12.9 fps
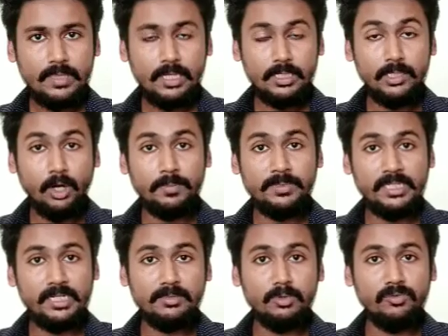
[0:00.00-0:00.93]
the
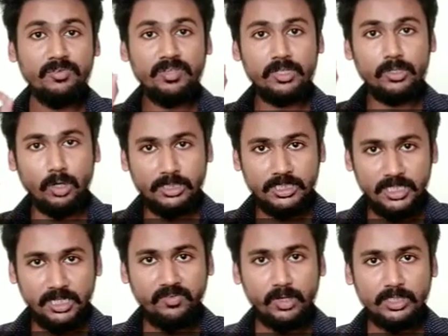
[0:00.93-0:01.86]
object is moving with
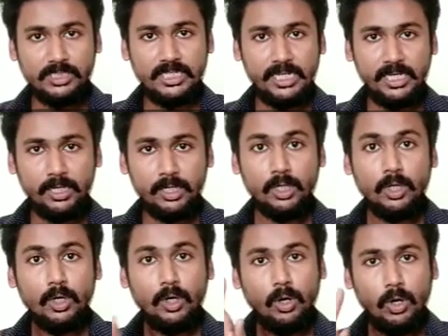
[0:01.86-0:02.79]
constant velocity
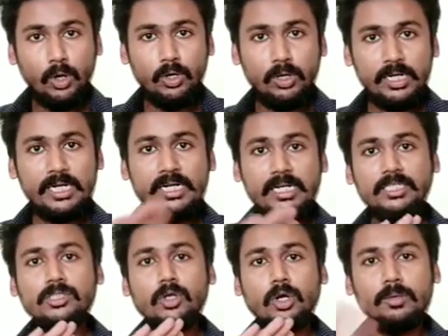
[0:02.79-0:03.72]
or it
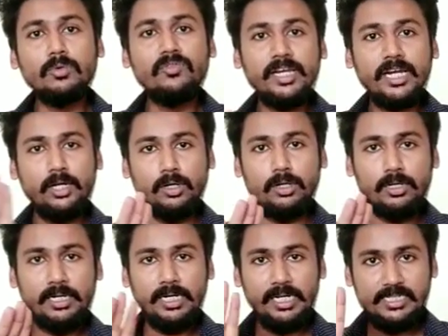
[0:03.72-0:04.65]
is not moving at
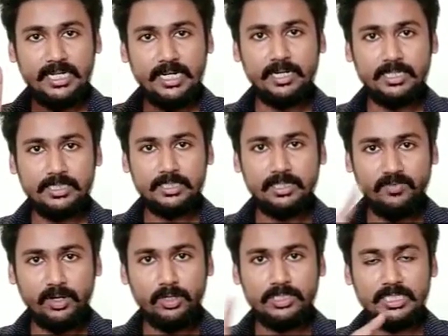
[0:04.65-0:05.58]
all. It is at rest.
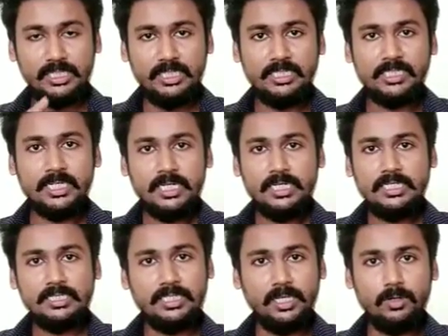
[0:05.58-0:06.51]
The velocity is
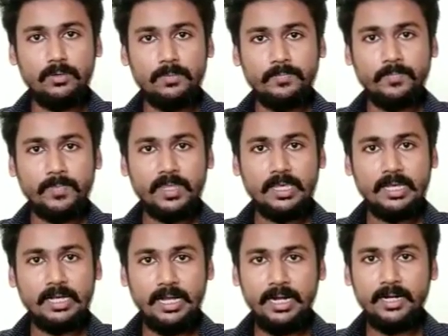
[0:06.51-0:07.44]
0.
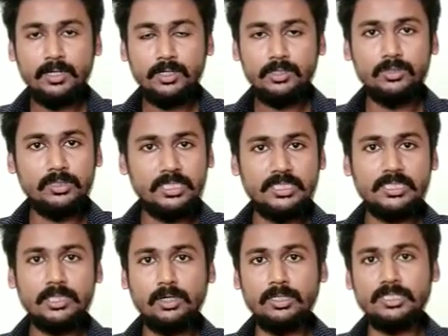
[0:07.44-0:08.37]
Correct? So this
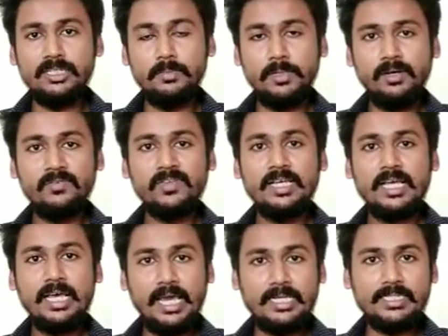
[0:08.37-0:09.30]
is the concept
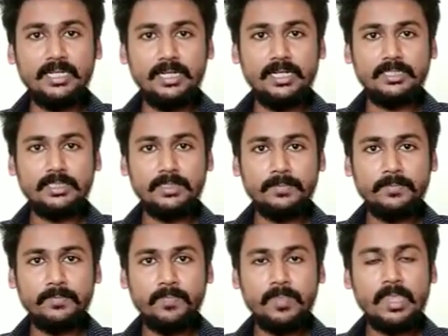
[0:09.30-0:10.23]
of acceleration.
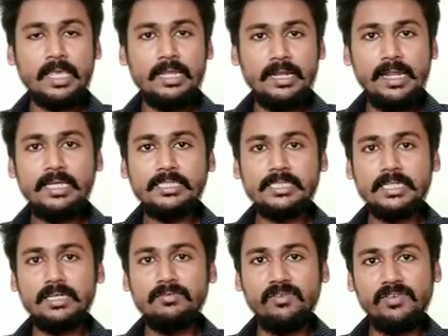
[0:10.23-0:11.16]

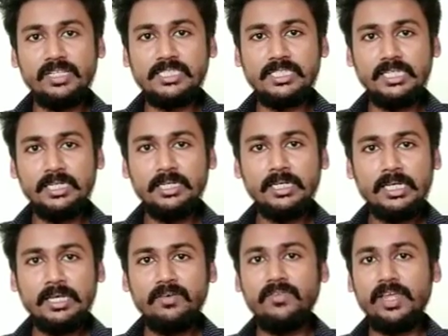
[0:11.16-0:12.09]
Next, we will see
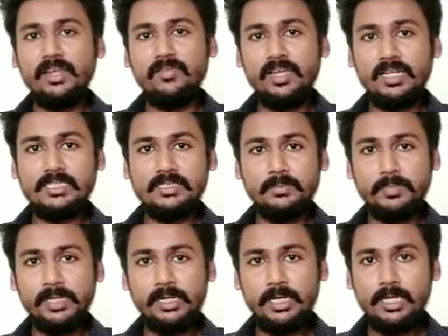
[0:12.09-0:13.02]
a very
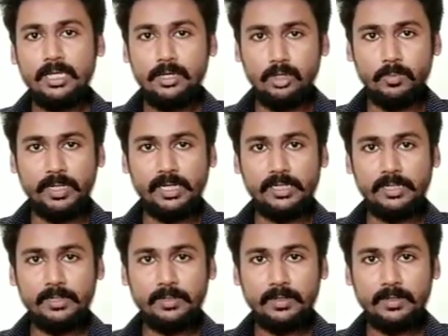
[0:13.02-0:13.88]
simple numerical.